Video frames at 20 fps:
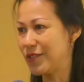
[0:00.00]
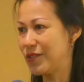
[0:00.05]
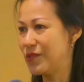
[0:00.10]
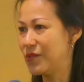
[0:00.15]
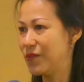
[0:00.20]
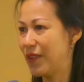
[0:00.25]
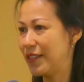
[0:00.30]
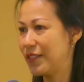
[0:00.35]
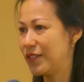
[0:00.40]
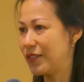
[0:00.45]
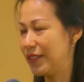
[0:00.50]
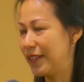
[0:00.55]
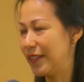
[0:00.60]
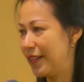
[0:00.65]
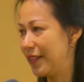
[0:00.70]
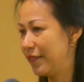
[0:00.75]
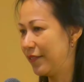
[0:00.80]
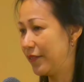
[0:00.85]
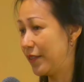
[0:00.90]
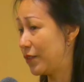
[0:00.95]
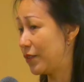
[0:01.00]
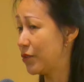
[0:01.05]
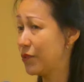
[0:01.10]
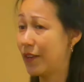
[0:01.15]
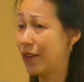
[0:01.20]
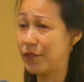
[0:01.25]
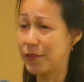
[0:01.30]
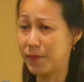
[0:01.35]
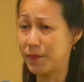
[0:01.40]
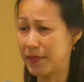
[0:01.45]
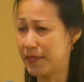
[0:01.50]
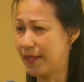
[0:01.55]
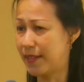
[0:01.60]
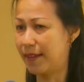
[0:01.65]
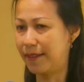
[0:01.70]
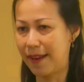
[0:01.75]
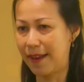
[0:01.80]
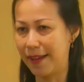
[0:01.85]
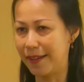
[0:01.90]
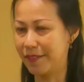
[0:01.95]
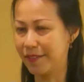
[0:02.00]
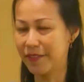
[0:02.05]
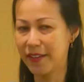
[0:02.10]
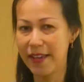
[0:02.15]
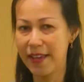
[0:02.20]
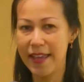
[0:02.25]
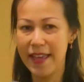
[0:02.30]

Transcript: to want to live the 200% life.